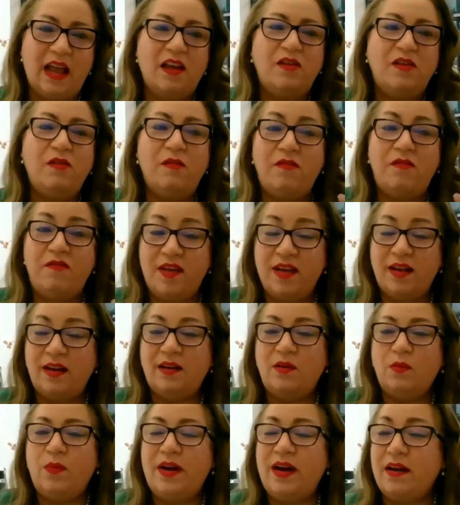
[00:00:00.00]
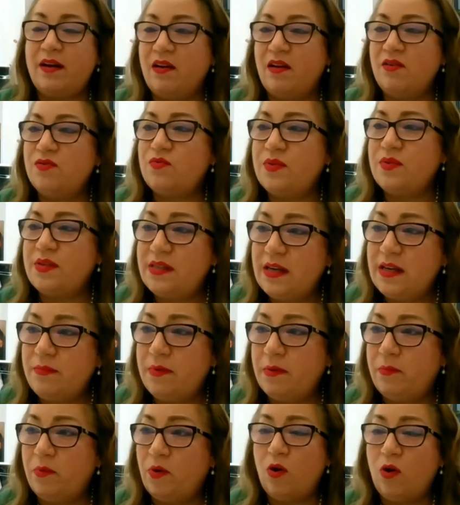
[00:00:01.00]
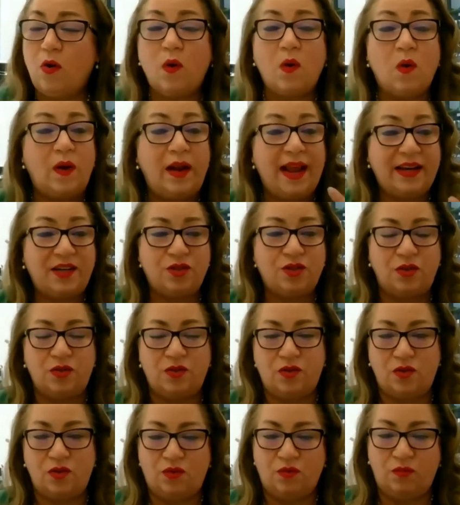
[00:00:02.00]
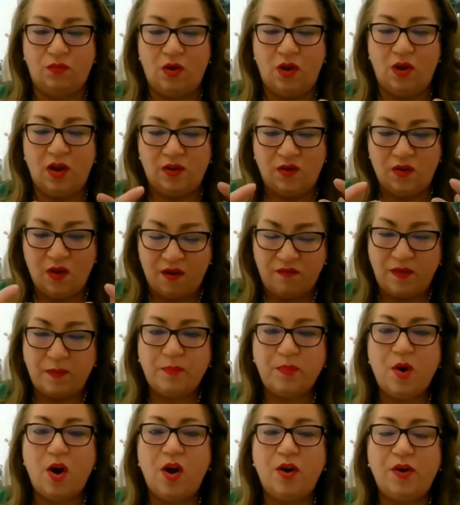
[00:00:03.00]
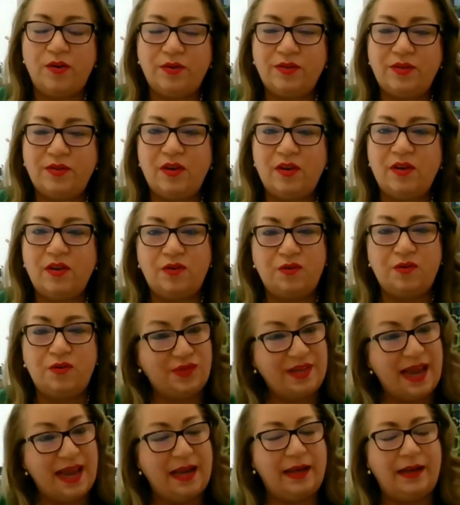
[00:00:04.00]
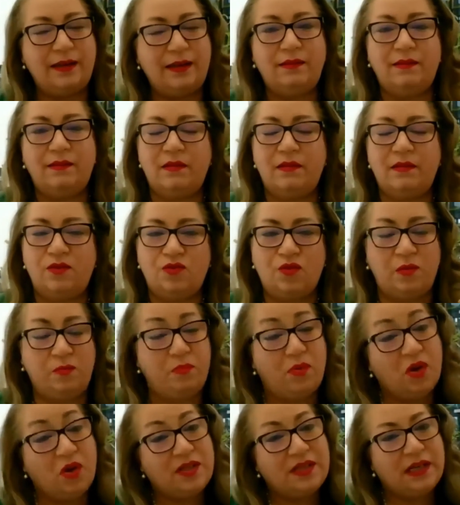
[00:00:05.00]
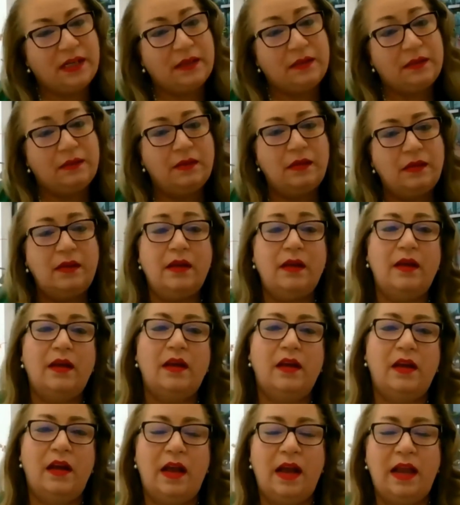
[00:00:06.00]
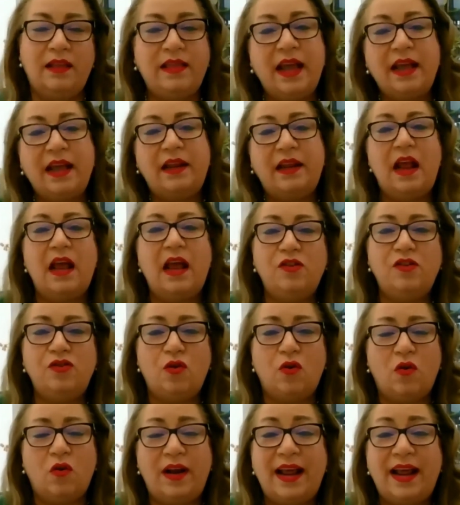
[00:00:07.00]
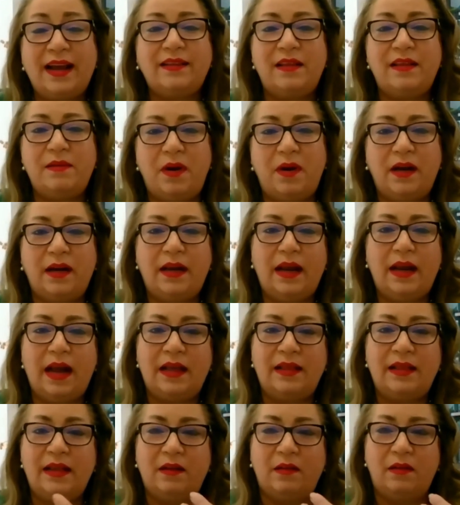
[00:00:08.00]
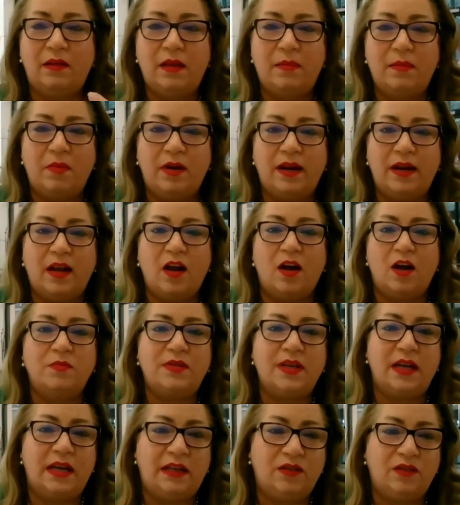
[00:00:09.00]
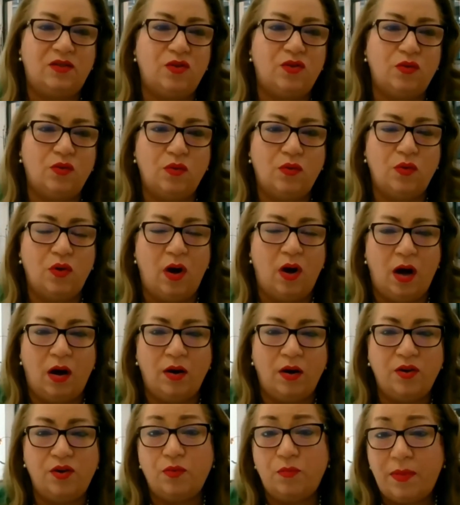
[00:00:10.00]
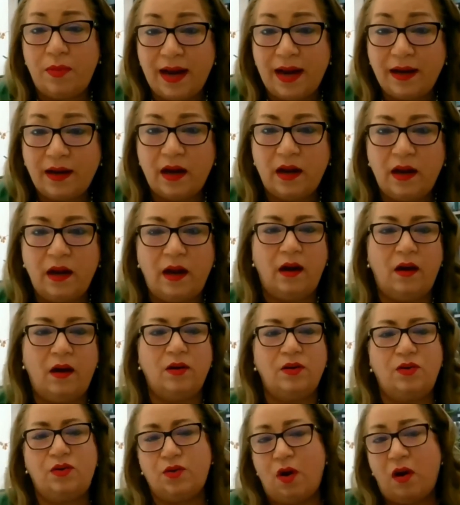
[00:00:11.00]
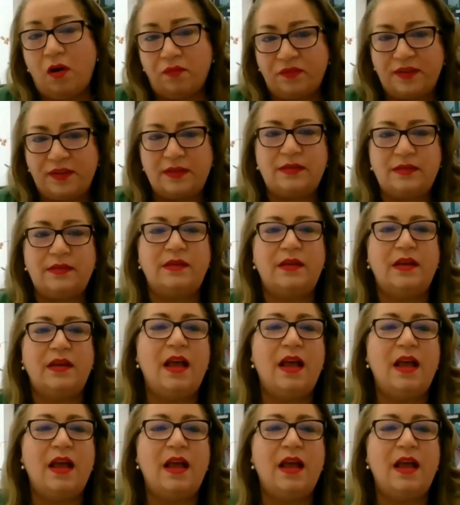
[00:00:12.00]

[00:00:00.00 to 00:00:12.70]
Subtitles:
You fill it with accounts receivable or collection. So you have a product, you sell it, you invoice it, and then you collect the money, and that the money comes into your bank, your office.